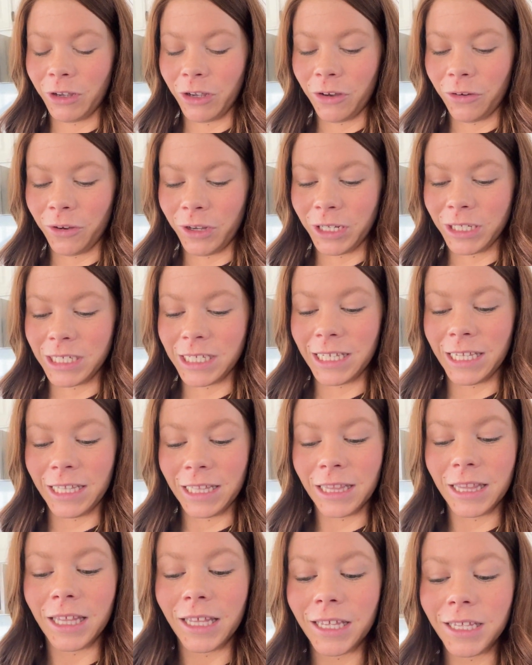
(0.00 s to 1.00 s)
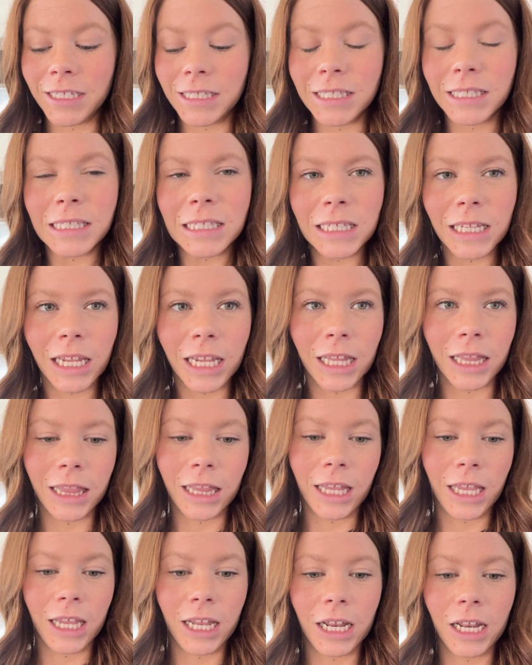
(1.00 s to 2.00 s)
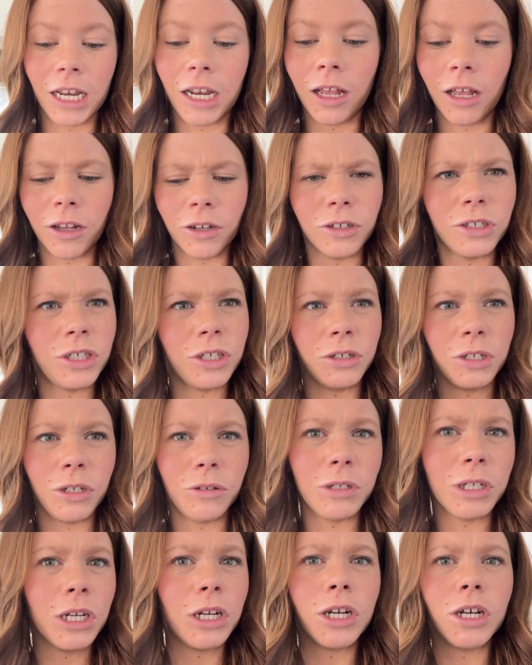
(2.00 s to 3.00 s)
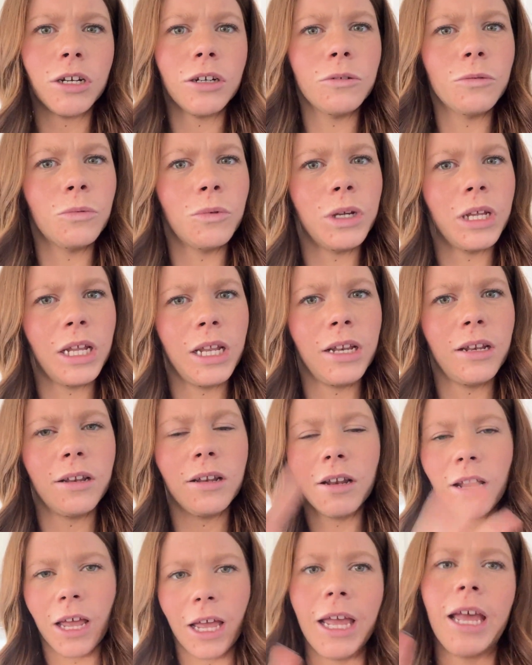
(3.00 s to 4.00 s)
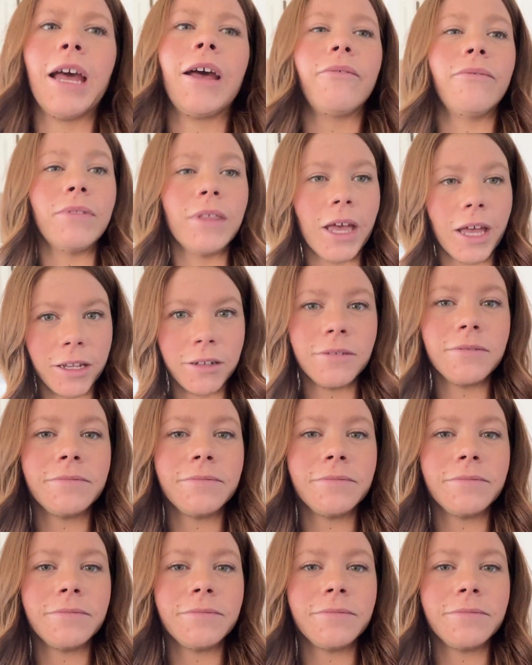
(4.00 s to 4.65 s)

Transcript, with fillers: going to eat this and then I'll show you dinner when I have that.